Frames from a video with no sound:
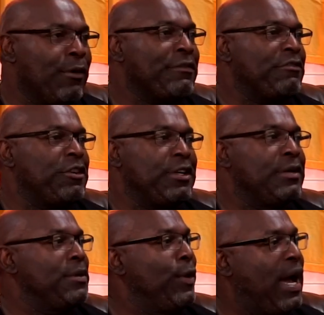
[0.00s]

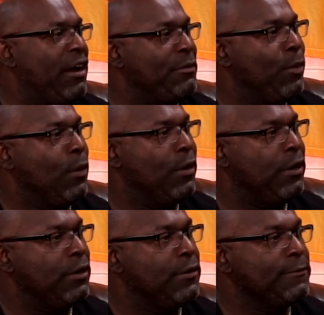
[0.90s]
freedom. You have
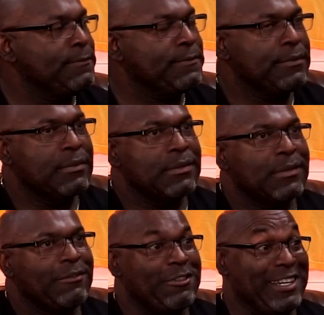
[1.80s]
more
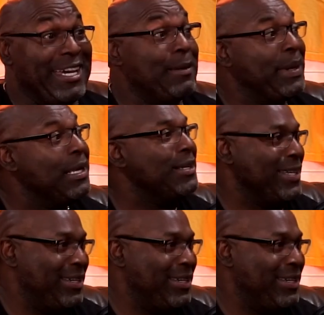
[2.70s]
relatability.